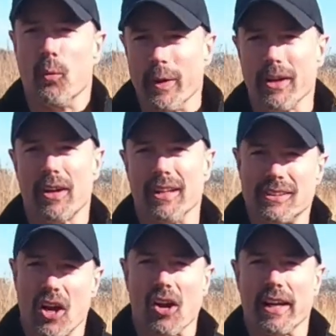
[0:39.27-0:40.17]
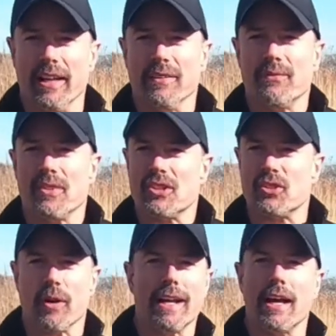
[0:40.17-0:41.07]
we are going to target
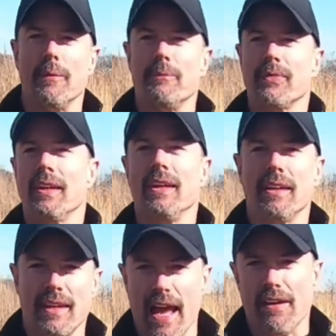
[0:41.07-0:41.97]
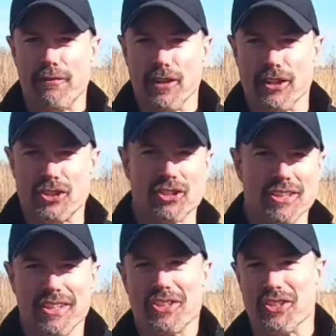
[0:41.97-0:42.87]
straight up catfish.
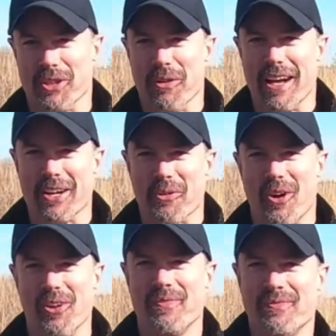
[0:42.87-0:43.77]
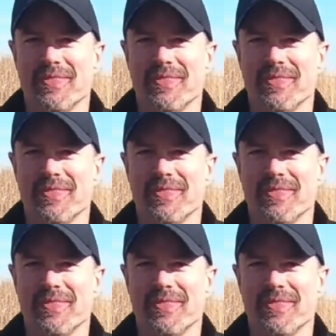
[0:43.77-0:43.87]
So you ready to roll?